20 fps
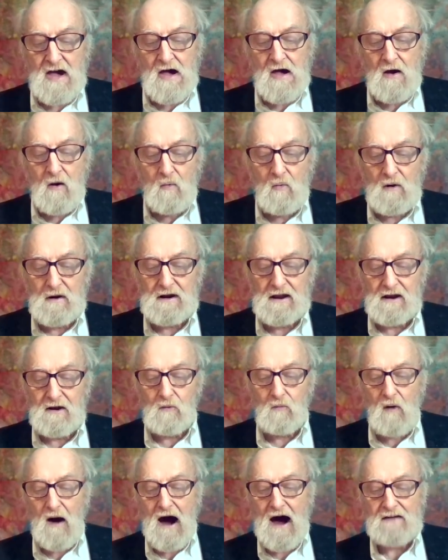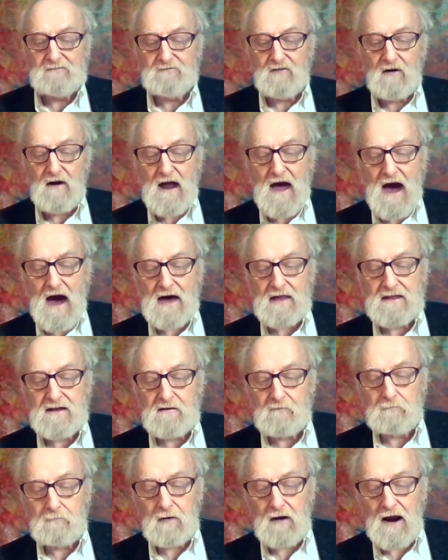We need a wide variety
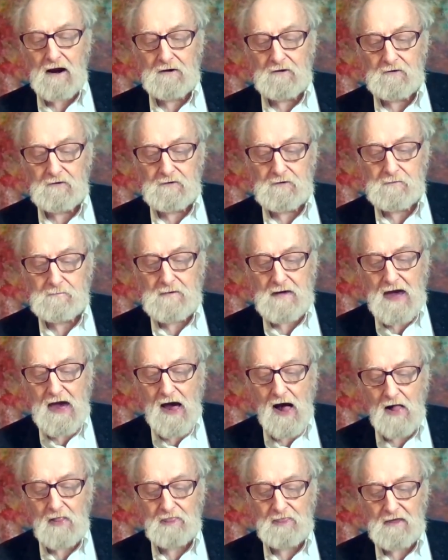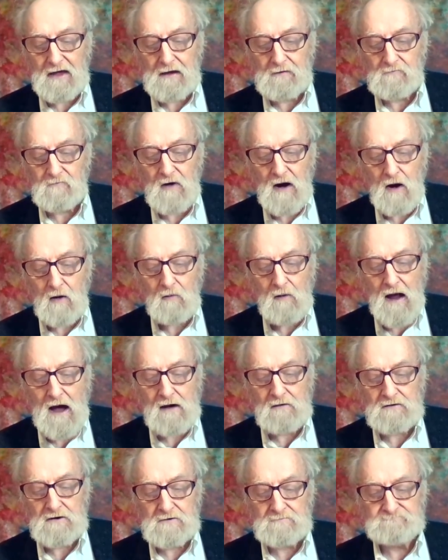of pleasures to be healthy and
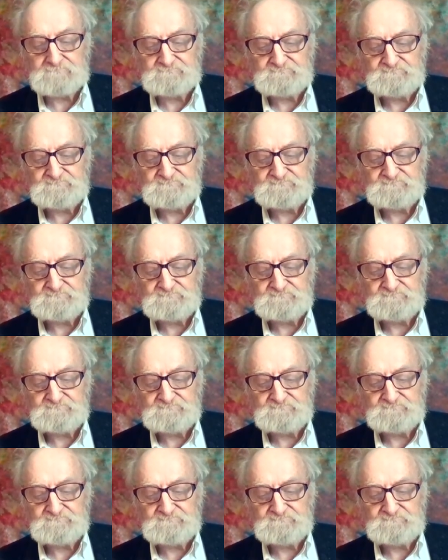well-rounded.